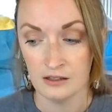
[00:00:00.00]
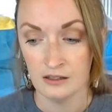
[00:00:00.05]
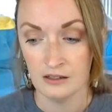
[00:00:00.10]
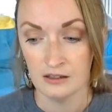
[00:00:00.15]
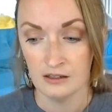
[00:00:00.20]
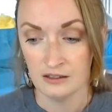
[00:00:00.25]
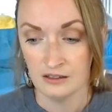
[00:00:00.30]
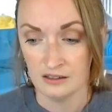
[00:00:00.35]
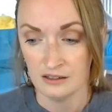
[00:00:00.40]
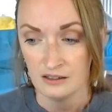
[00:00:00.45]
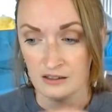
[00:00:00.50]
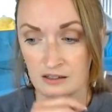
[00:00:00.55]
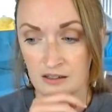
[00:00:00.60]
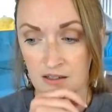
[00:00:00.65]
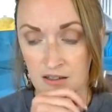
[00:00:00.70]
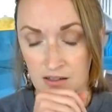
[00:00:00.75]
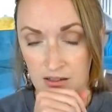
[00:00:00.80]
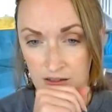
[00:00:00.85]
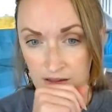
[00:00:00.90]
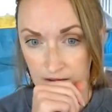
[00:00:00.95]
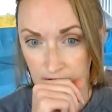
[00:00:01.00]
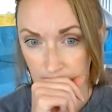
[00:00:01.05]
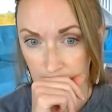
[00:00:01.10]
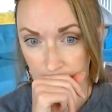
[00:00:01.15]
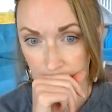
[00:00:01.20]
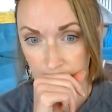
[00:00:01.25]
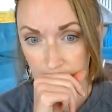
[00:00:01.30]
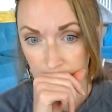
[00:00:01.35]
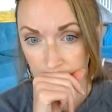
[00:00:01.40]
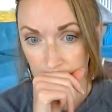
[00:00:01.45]

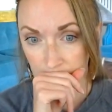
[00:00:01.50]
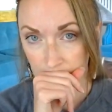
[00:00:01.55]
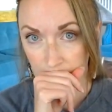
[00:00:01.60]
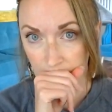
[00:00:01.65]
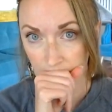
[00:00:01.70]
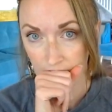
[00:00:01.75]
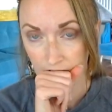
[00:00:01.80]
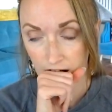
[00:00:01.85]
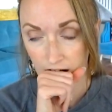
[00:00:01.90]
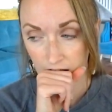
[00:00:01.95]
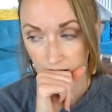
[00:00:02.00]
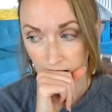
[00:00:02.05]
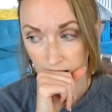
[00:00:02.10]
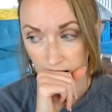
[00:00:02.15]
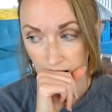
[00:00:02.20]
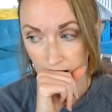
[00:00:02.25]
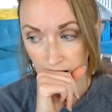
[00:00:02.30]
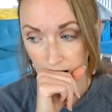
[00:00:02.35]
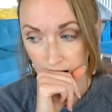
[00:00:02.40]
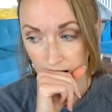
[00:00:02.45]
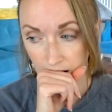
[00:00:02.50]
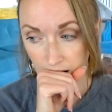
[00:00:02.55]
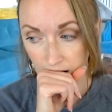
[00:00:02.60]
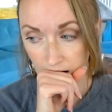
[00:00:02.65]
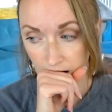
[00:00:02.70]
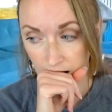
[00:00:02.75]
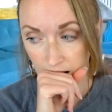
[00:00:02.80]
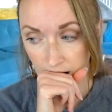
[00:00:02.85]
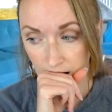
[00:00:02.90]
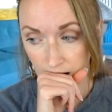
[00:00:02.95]

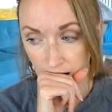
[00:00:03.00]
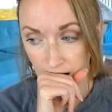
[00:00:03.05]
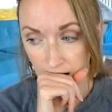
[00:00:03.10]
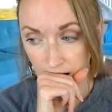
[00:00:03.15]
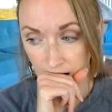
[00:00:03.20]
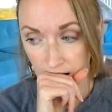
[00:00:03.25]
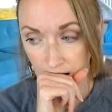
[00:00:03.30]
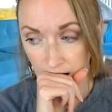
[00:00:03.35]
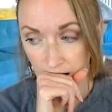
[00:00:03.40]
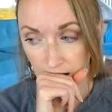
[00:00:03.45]
Nothing is said.